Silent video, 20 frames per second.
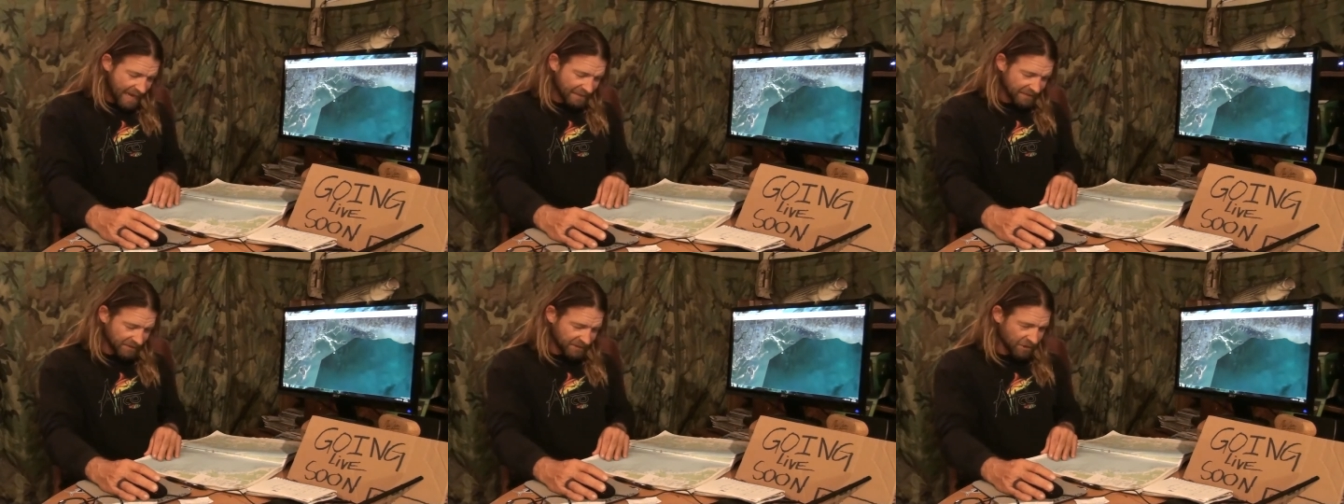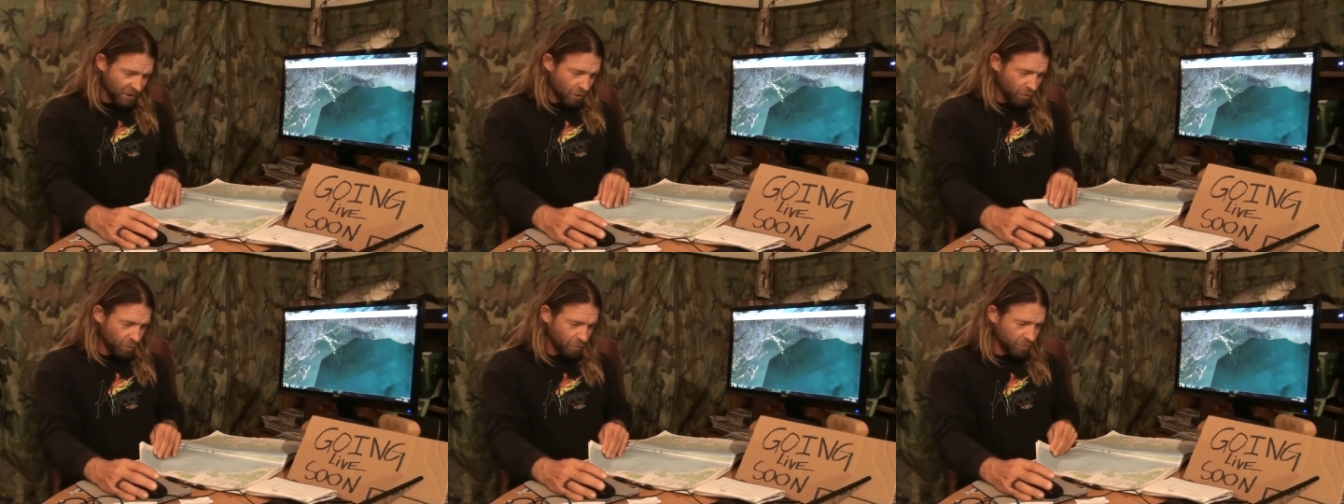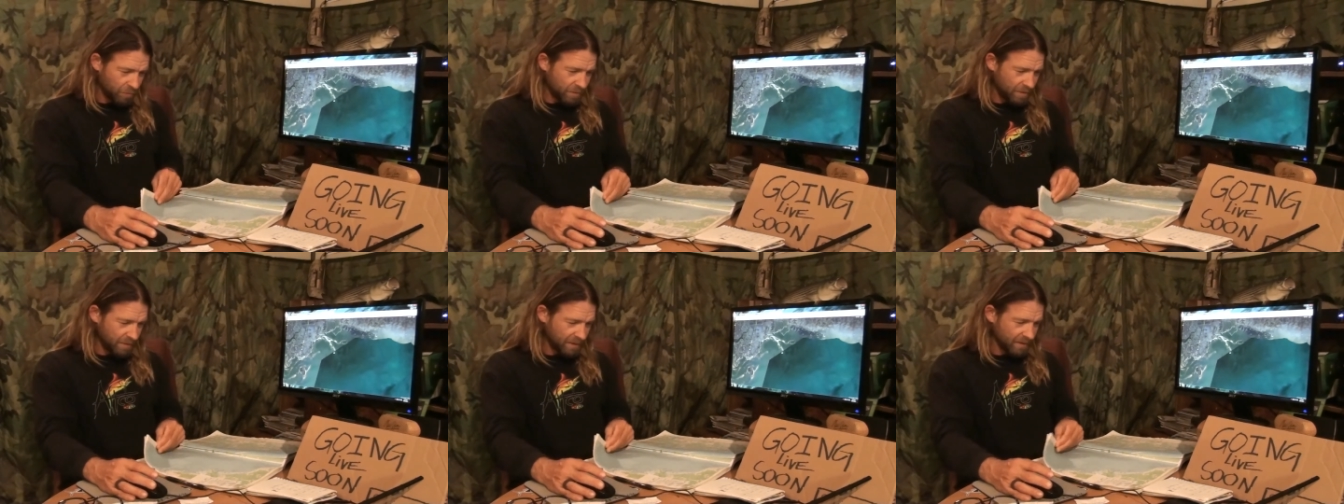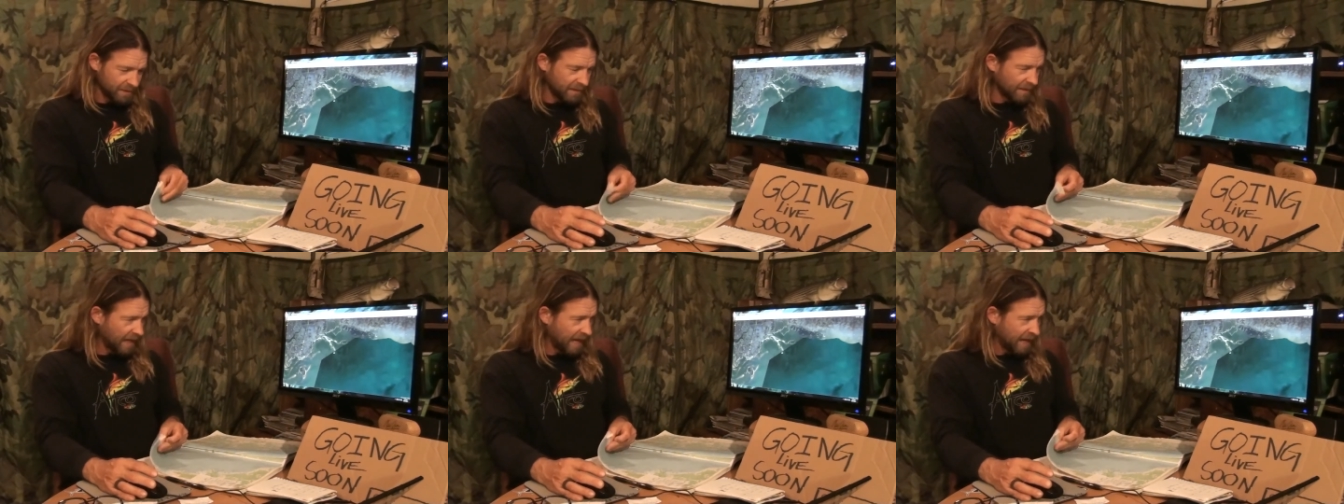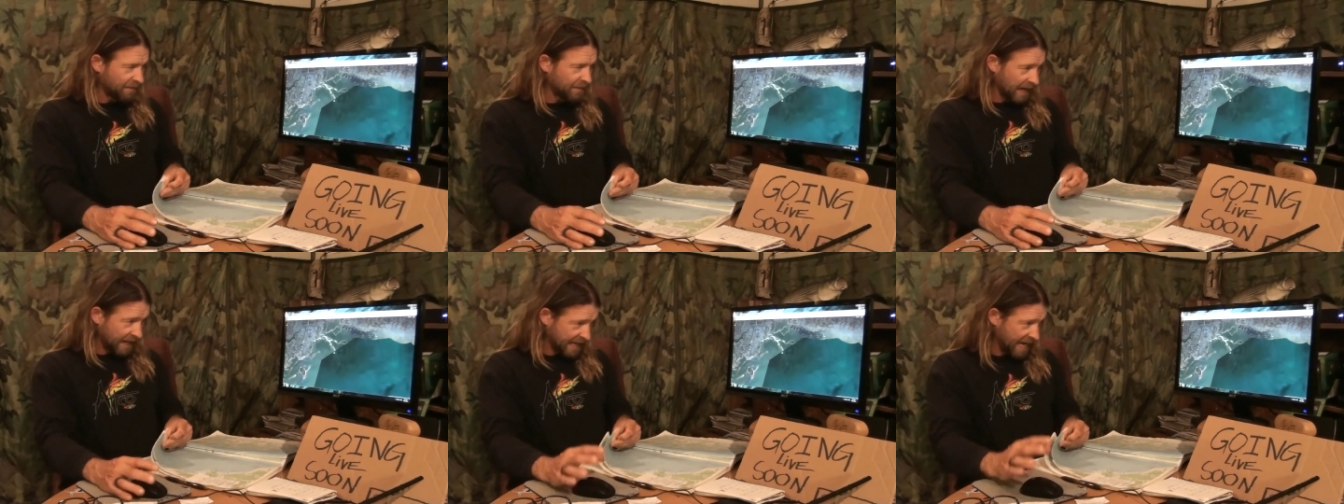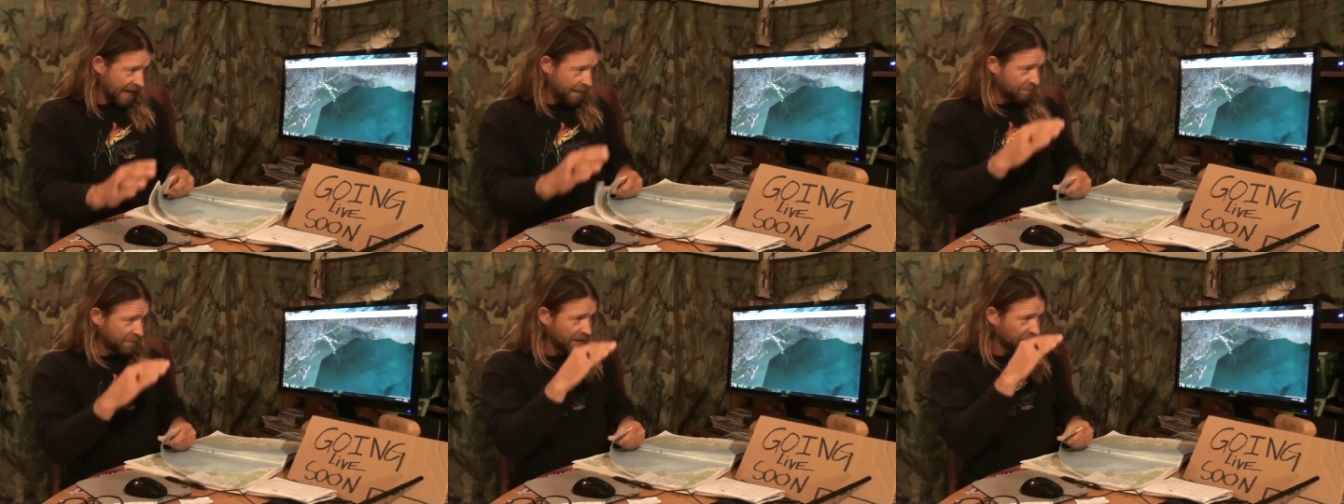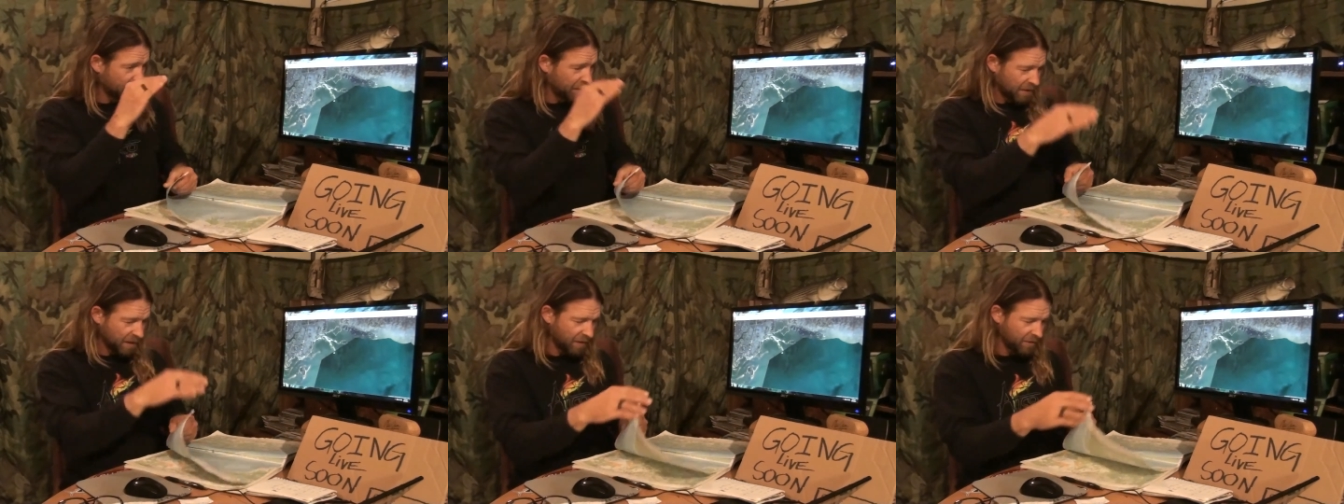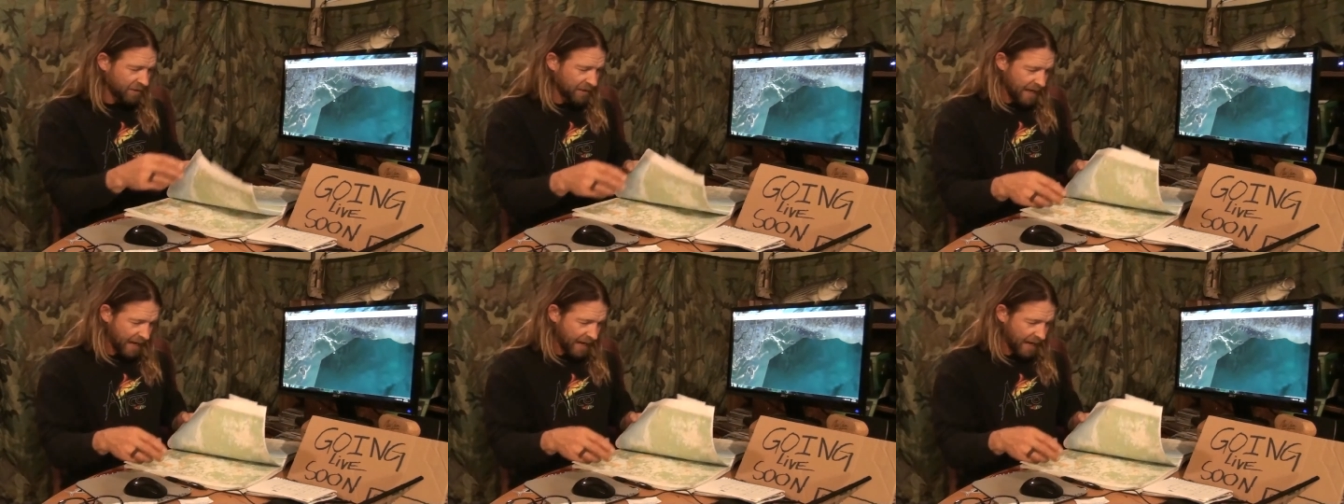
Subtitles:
So I camped there for another